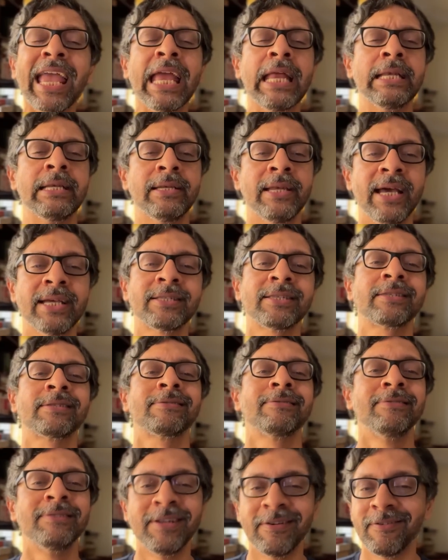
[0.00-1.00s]
a less
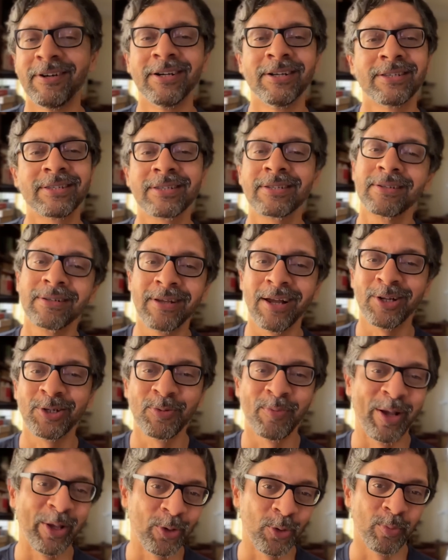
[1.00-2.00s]
diverse gut
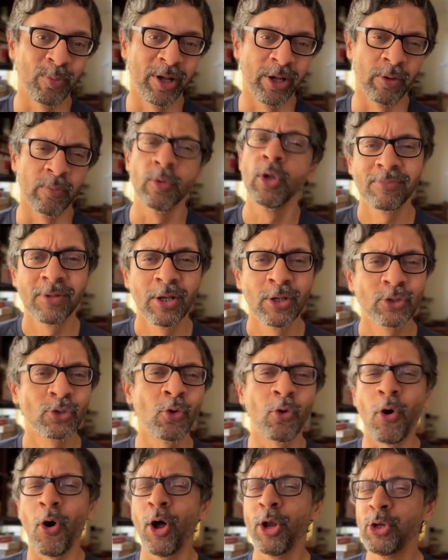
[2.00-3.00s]
microbiome. So
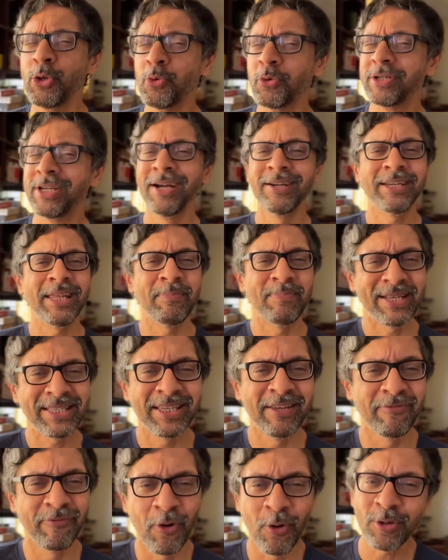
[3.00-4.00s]
all you dirty,
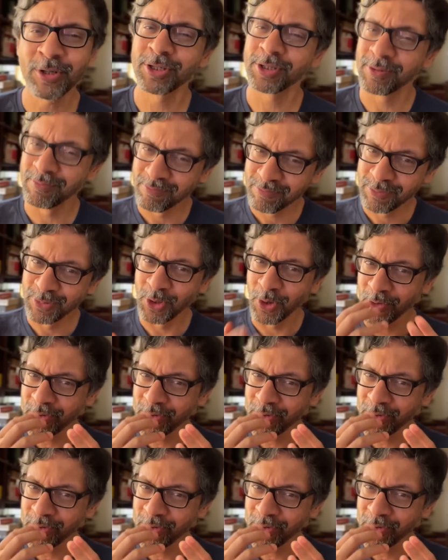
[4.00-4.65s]
messy folks, your